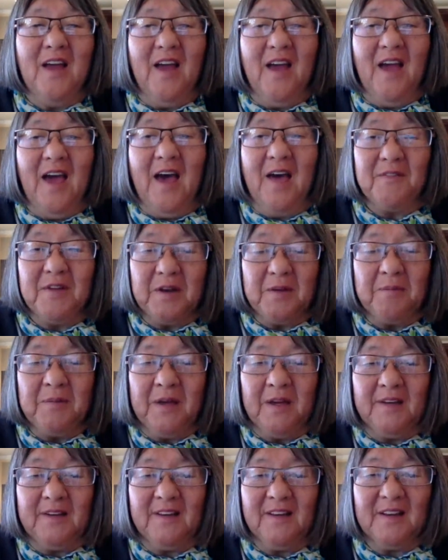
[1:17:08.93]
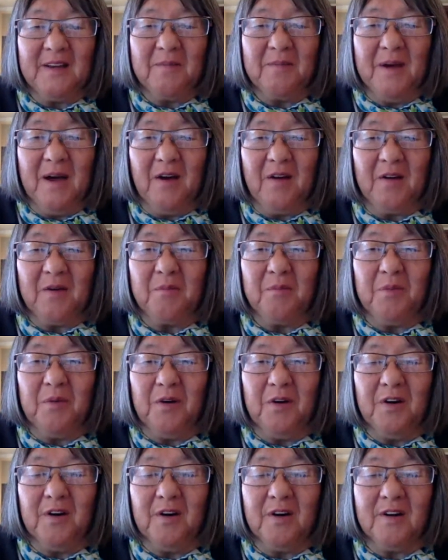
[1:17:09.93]
have an opinion about a
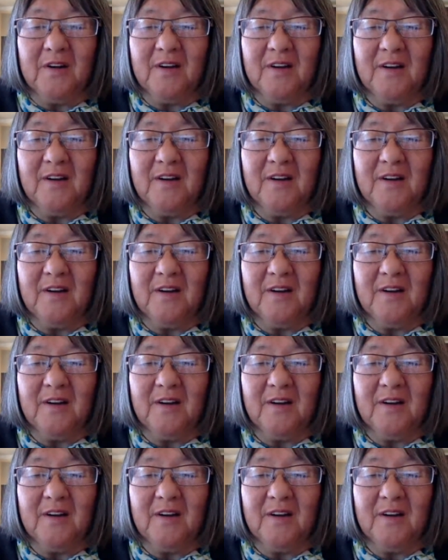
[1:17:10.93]
book